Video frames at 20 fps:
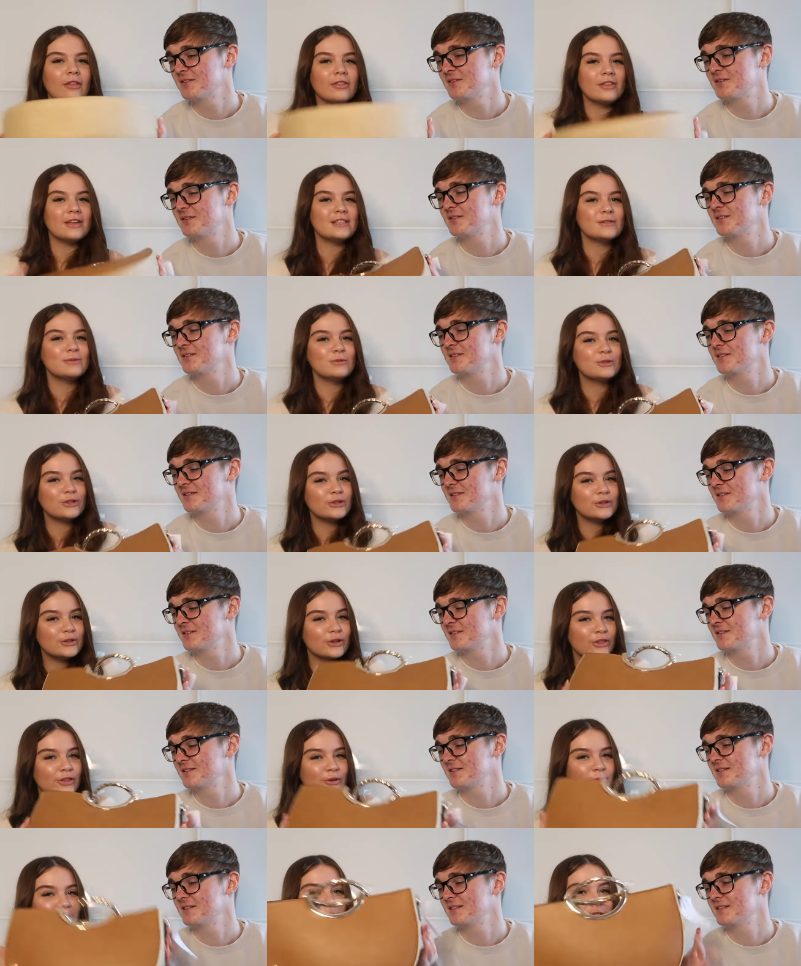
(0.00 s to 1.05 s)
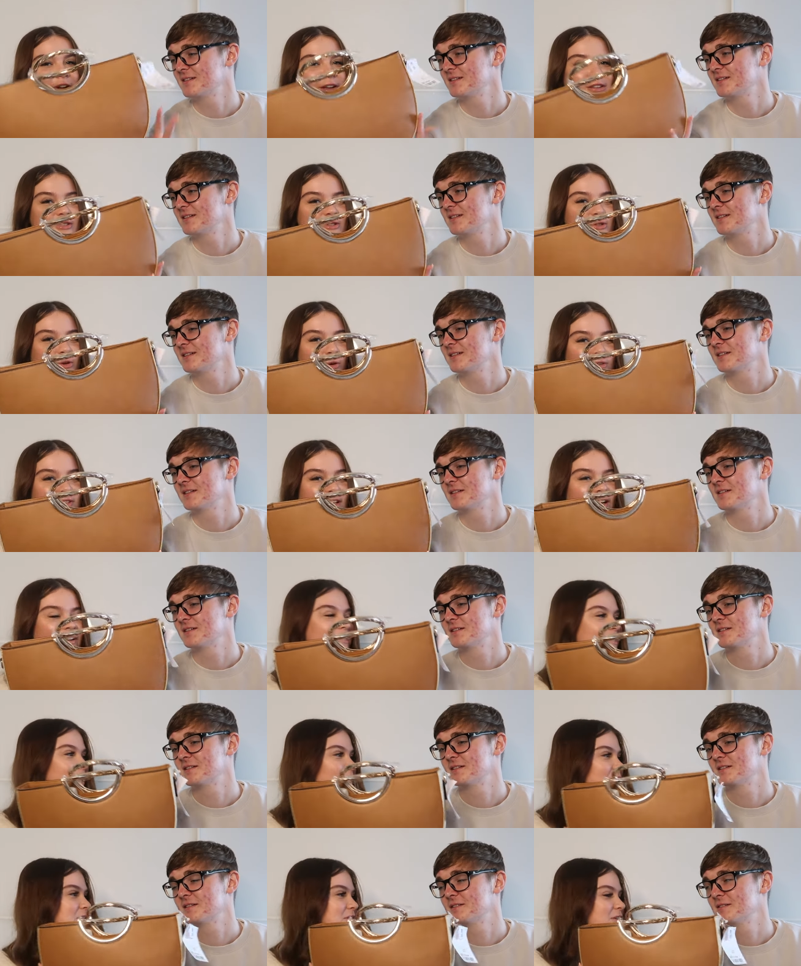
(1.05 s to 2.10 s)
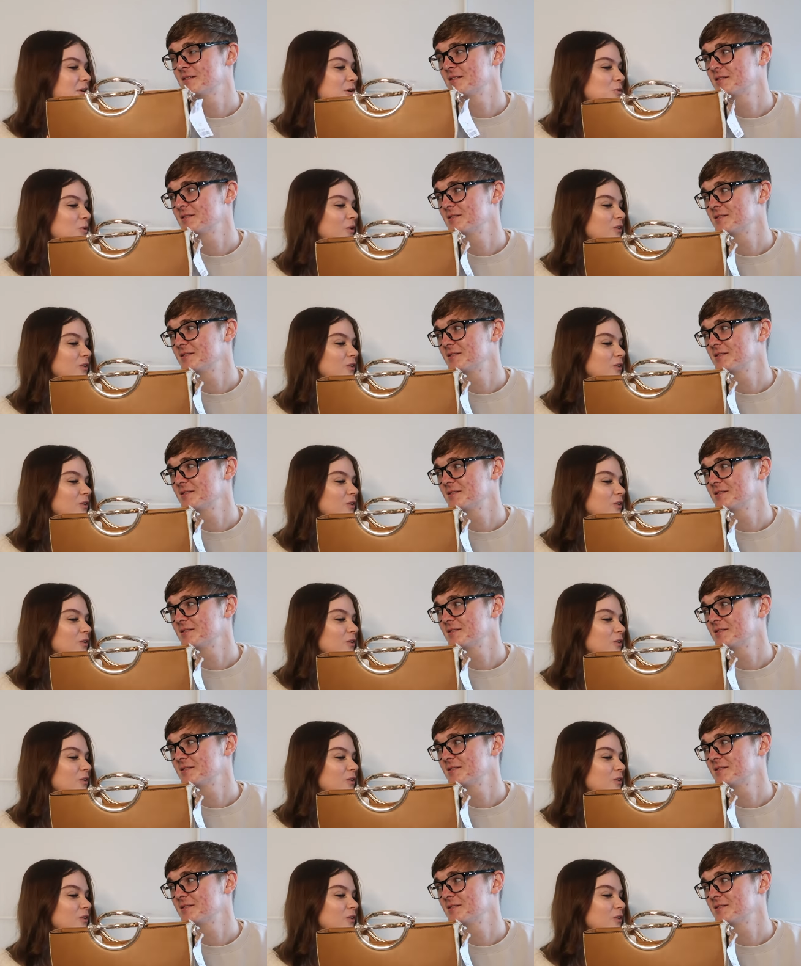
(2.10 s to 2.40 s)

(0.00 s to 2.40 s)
Speaker 1: This was another one I saw downtown and I